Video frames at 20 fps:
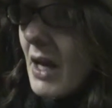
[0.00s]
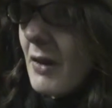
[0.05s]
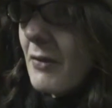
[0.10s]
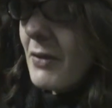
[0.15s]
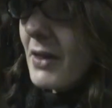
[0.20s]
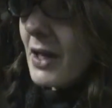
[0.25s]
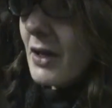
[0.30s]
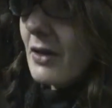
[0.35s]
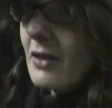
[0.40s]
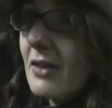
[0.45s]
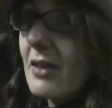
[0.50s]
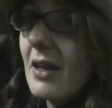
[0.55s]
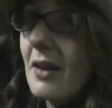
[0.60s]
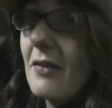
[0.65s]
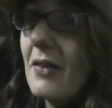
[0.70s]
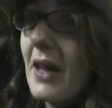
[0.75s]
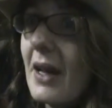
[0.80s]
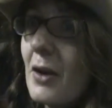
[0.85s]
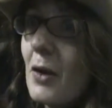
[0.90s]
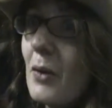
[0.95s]
if
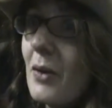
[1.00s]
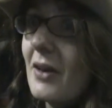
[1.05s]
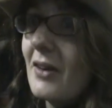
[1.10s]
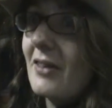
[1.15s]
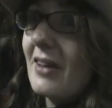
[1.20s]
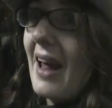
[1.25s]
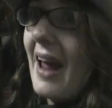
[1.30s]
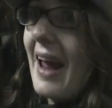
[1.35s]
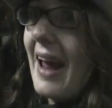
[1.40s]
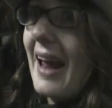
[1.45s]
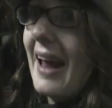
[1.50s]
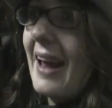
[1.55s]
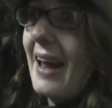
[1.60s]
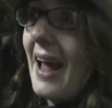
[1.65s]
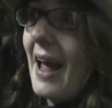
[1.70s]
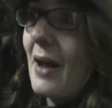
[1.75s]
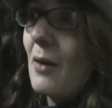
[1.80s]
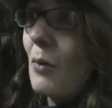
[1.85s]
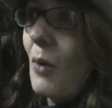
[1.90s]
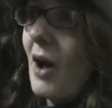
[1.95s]
they know there's
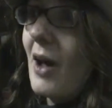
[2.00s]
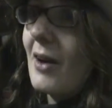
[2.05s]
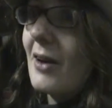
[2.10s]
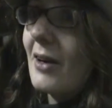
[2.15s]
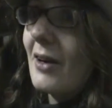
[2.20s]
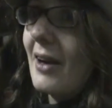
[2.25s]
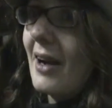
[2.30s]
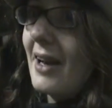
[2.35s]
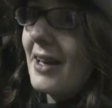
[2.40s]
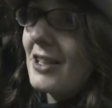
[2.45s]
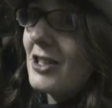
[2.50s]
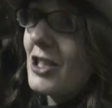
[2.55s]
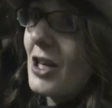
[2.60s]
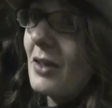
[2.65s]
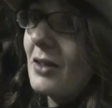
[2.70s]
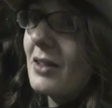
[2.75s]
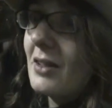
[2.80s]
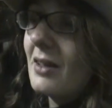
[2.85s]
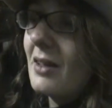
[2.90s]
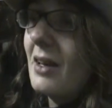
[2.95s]
hay and water and
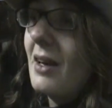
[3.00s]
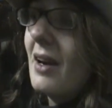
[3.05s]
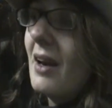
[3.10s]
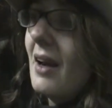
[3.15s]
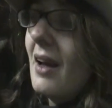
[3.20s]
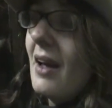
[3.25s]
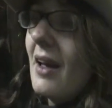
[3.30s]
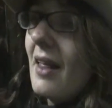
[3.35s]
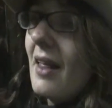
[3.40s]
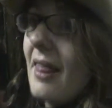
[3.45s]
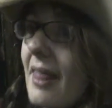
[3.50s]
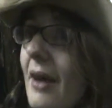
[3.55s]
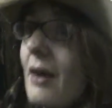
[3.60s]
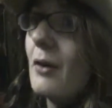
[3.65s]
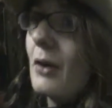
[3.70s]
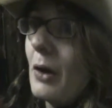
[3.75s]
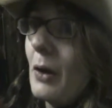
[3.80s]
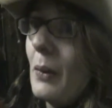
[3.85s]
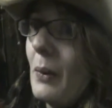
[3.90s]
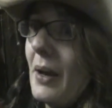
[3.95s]
shelter,
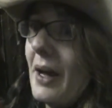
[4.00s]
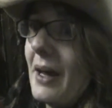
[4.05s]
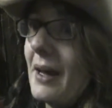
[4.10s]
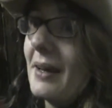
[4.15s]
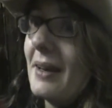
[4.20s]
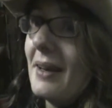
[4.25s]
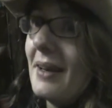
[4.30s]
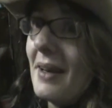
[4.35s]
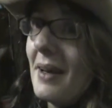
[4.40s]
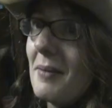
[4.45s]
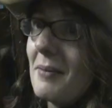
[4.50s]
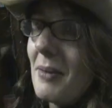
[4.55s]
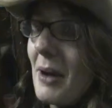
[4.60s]
they'll go in.